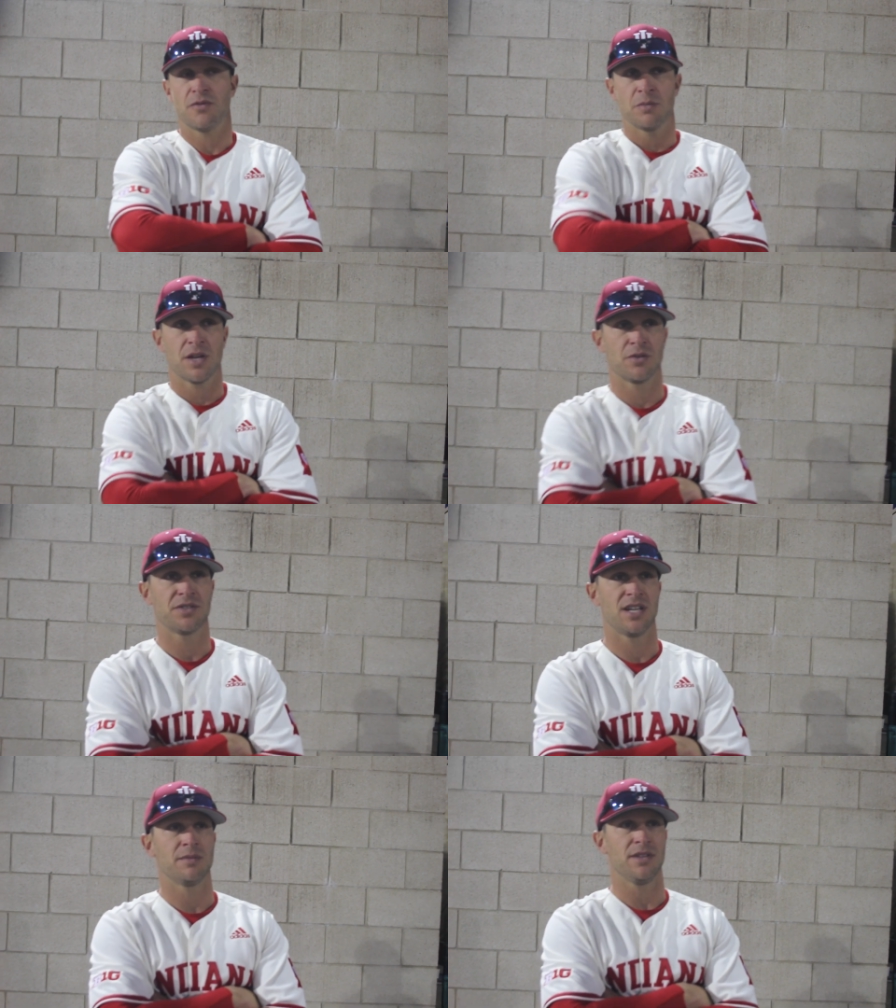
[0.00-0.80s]
the other
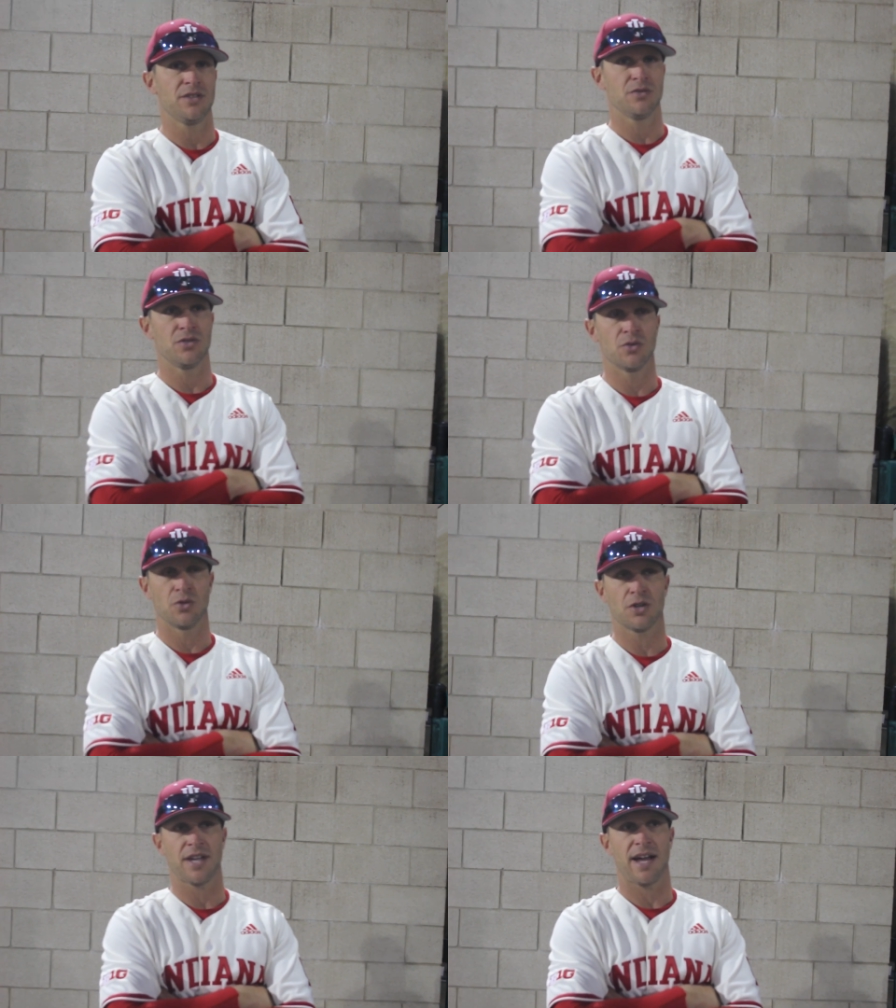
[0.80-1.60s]
team that you
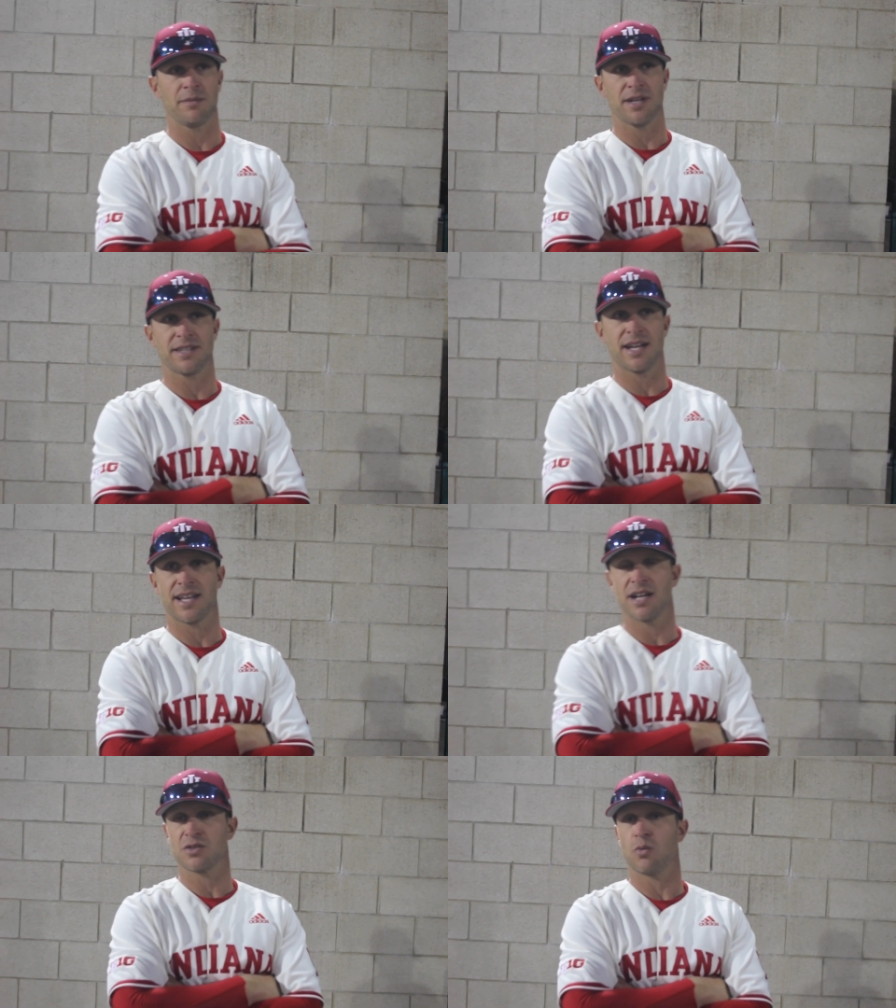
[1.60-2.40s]
look at and like that
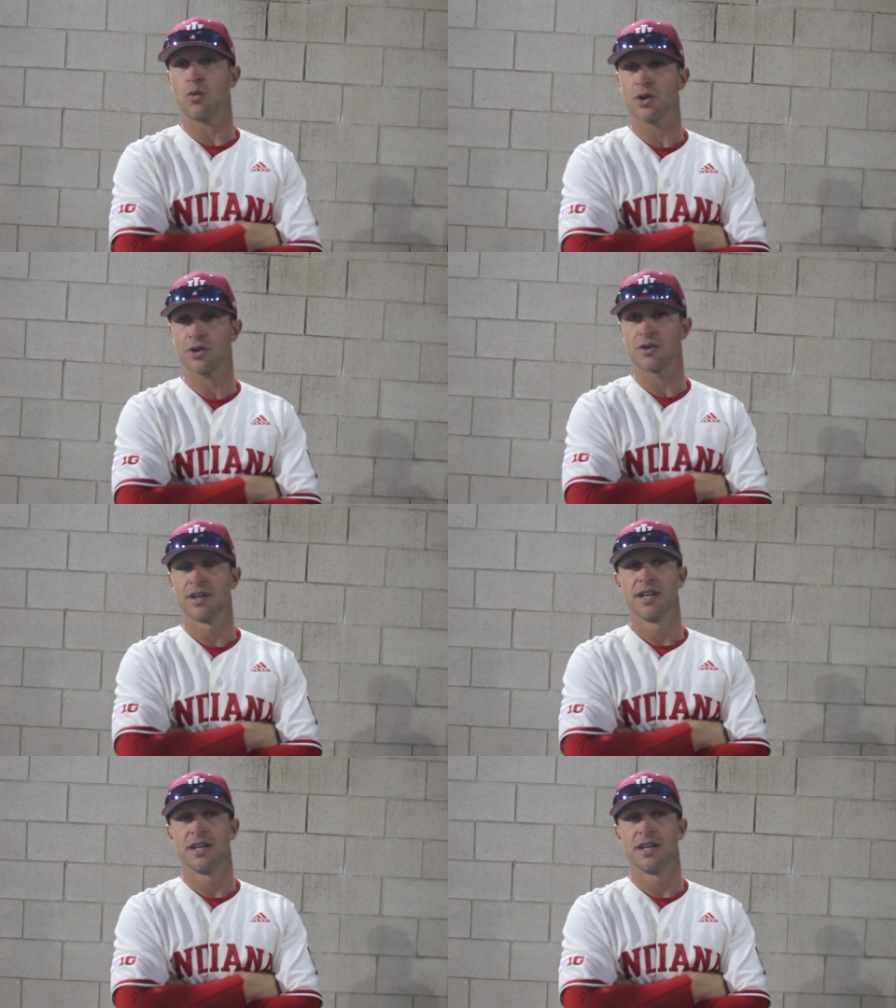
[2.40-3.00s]
guy's a warrior,